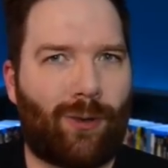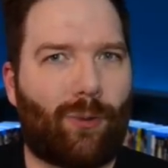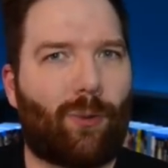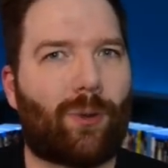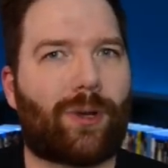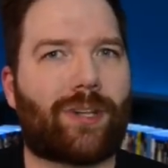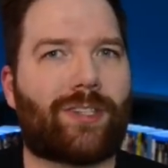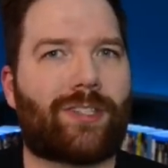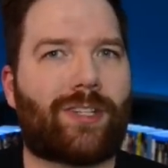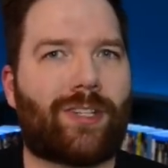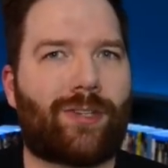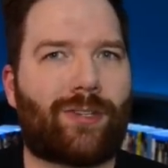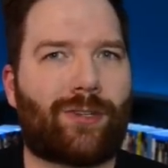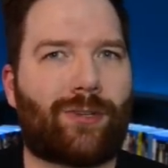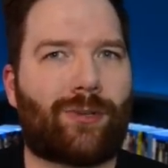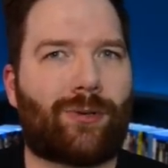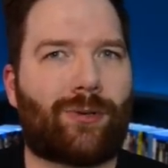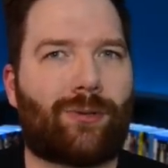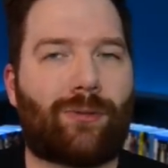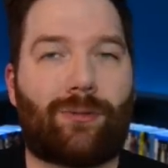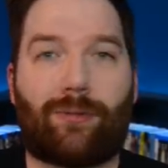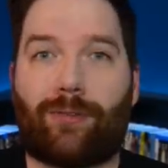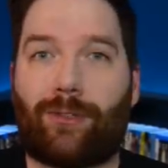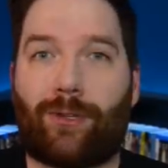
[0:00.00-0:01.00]
What does he
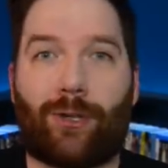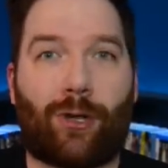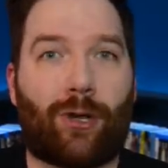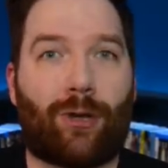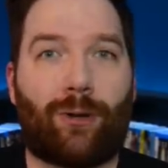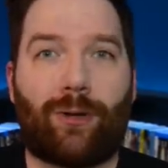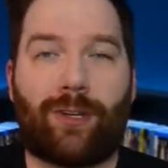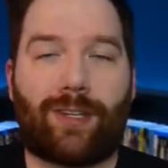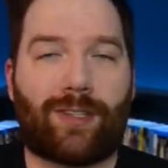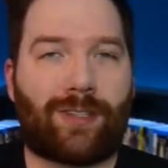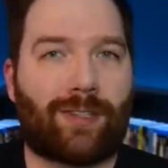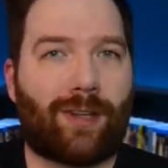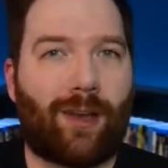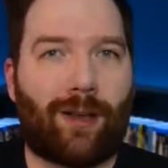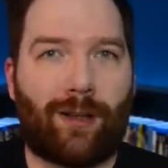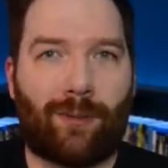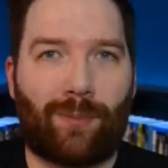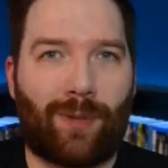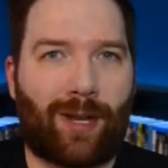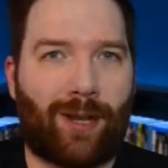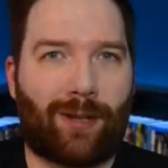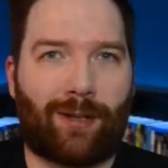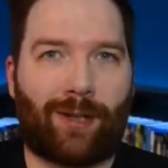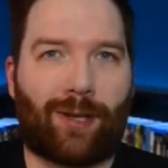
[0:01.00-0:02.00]
do? No, he does not
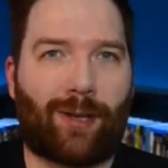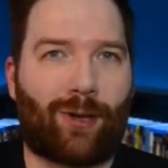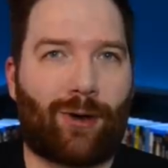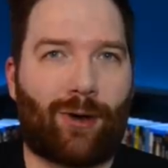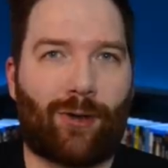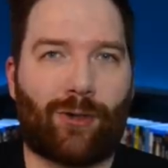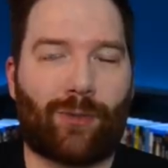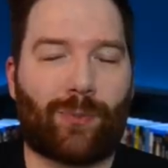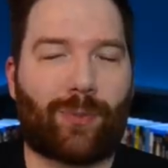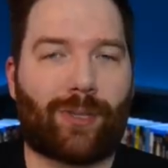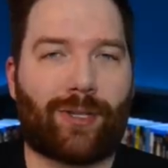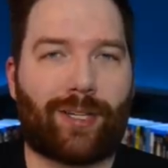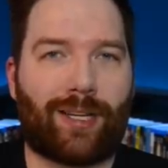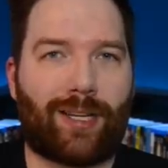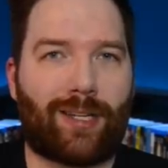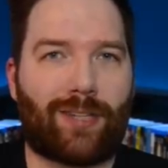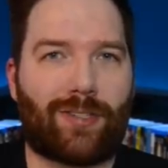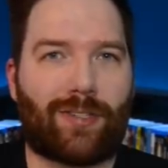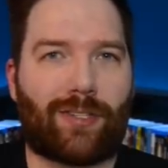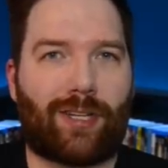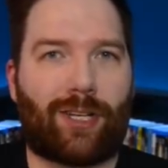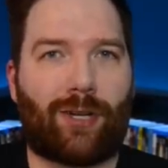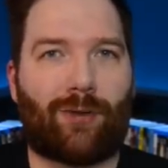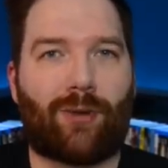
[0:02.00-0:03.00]
immediately call the
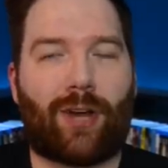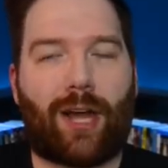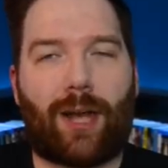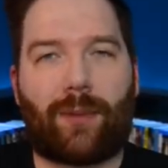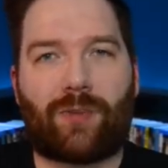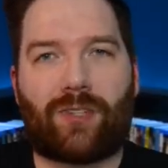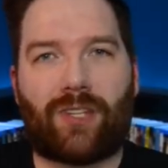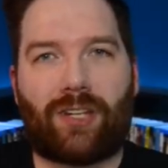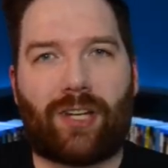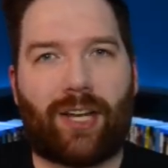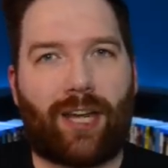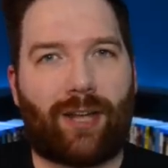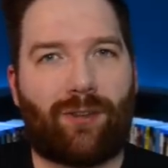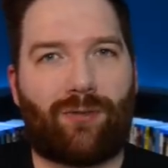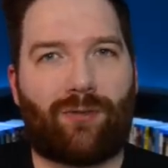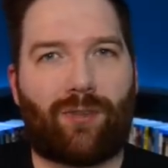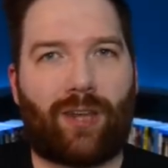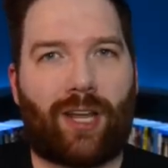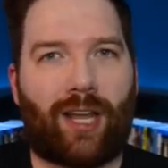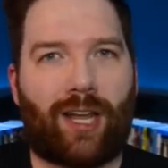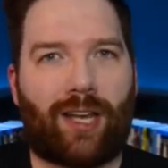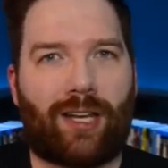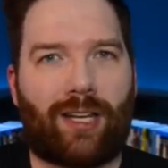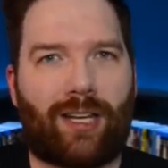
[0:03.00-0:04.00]
police. He grabs a knife
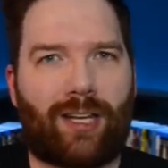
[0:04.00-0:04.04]
and